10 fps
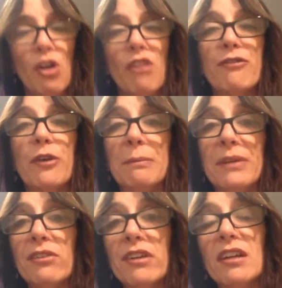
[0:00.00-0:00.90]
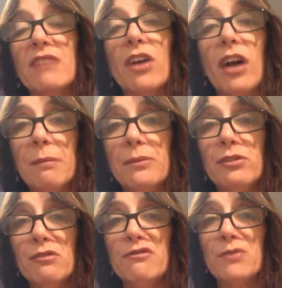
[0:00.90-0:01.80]
for a period of up
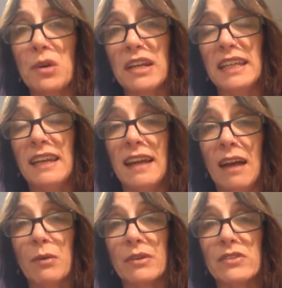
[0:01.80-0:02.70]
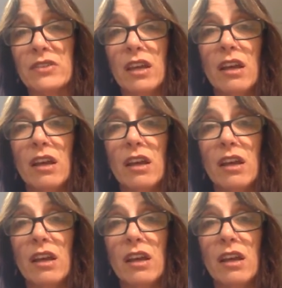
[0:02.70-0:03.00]
to 48 hours,